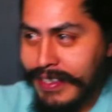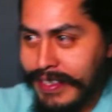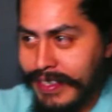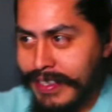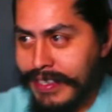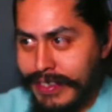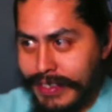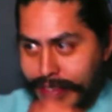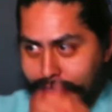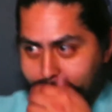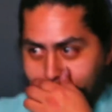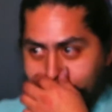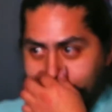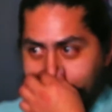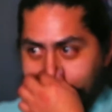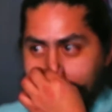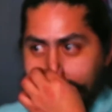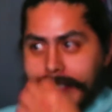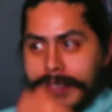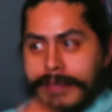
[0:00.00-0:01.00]
So
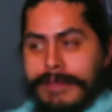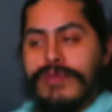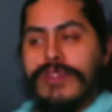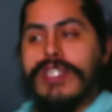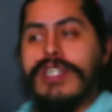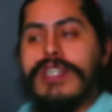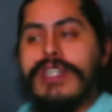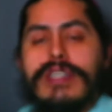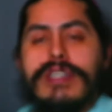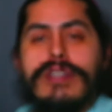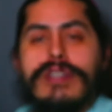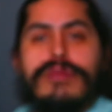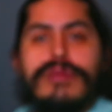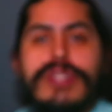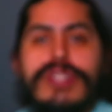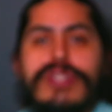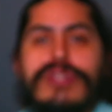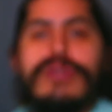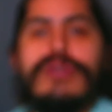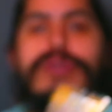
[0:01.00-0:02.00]
uh, we
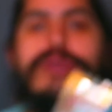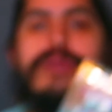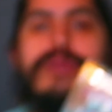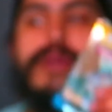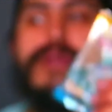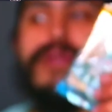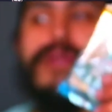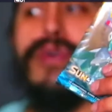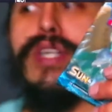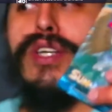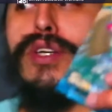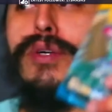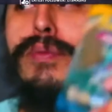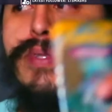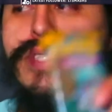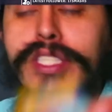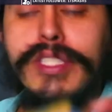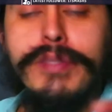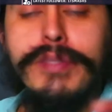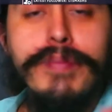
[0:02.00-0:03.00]
do before I open
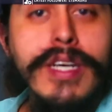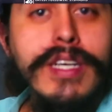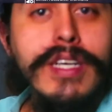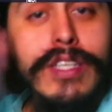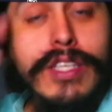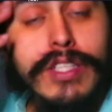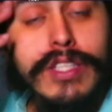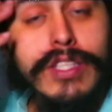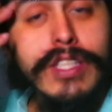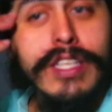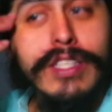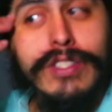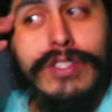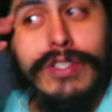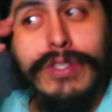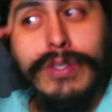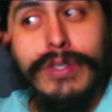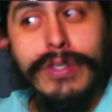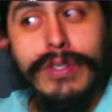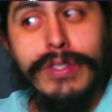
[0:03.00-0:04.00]
this pack, I, I
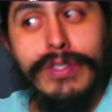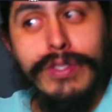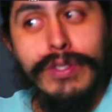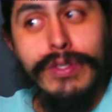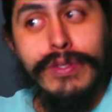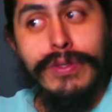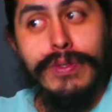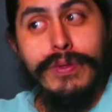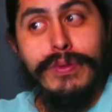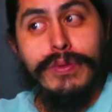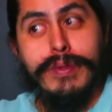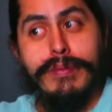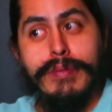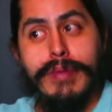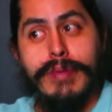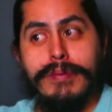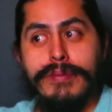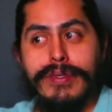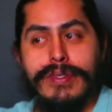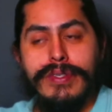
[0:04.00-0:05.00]
do do
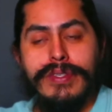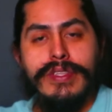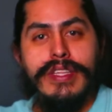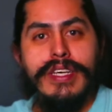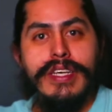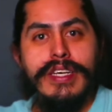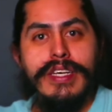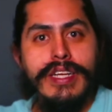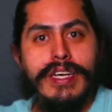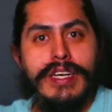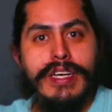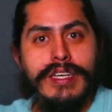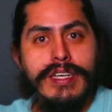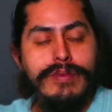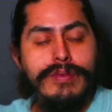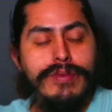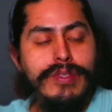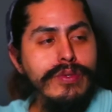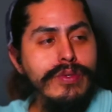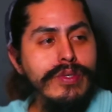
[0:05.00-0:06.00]
remember that uh,
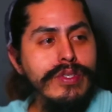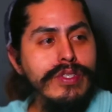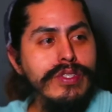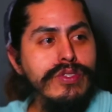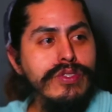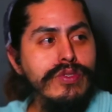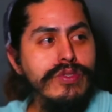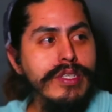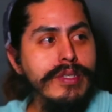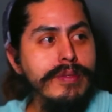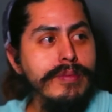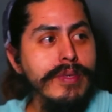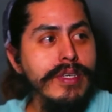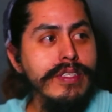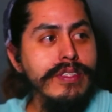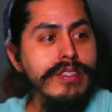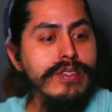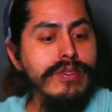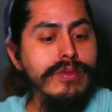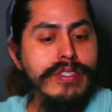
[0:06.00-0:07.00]
we do a stream
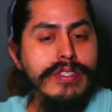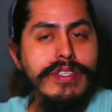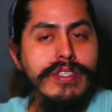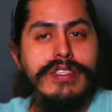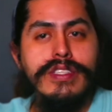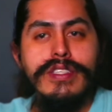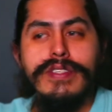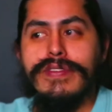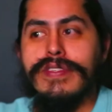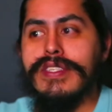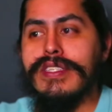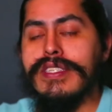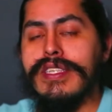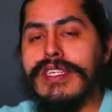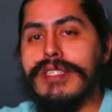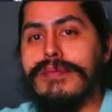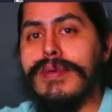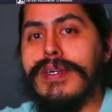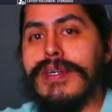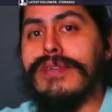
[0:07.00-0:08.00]
on Twitch.tv/slash
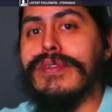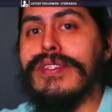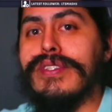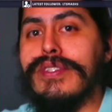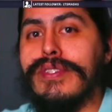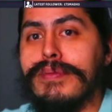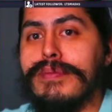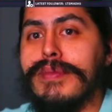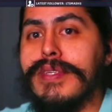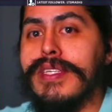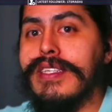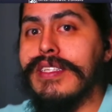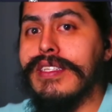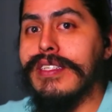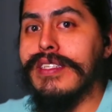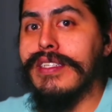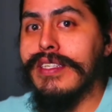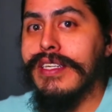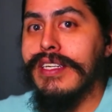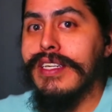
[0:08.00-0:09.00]
BadWizardMedia,
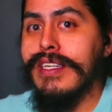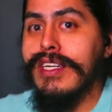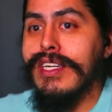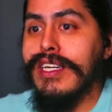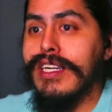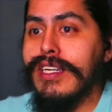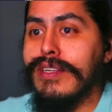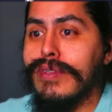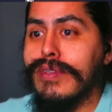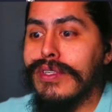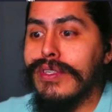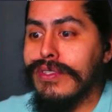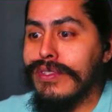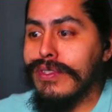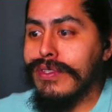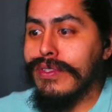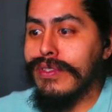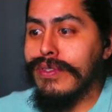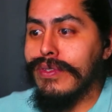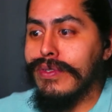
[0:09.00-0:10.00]
and we
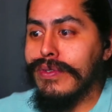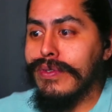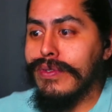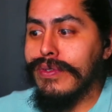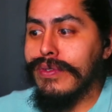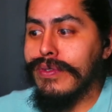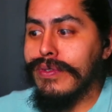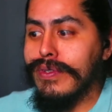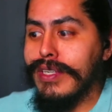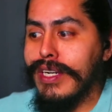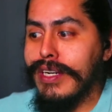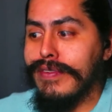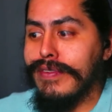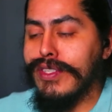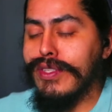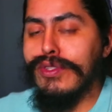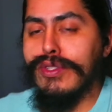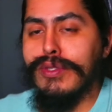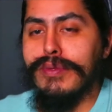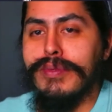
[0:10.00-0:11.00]
also have a
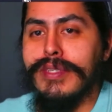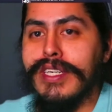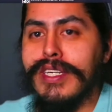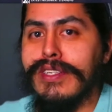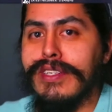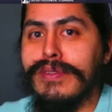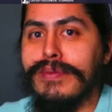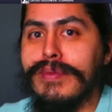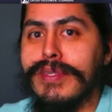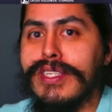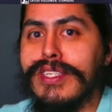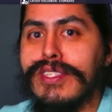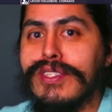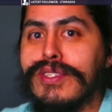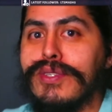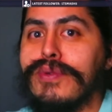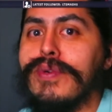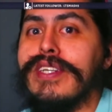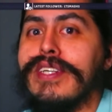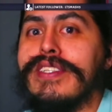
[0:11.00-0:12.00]
YouTube channel because you're
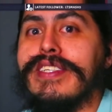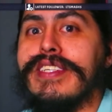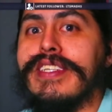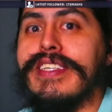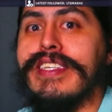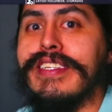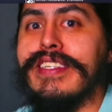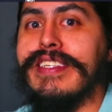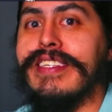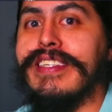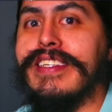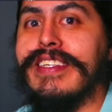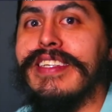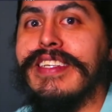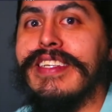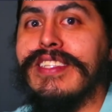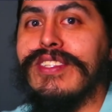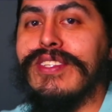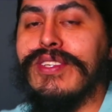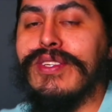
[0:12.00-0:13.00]
watching it.
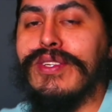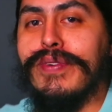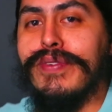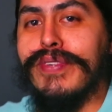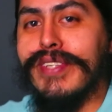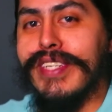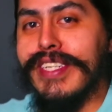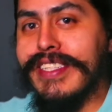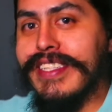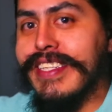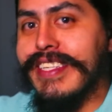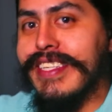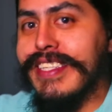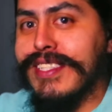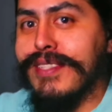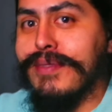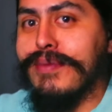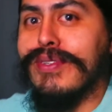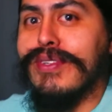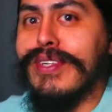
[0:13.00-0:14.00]
So don't forget to hit
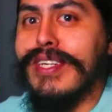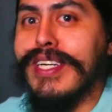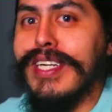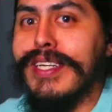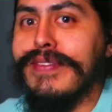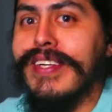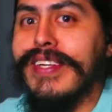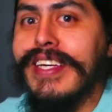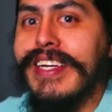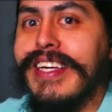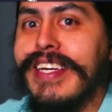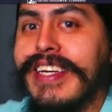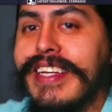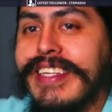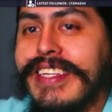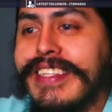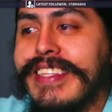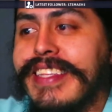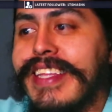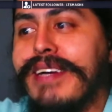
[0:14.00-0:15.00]
subscribe and
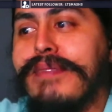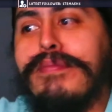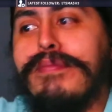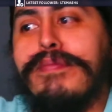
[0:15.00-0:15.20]
hit that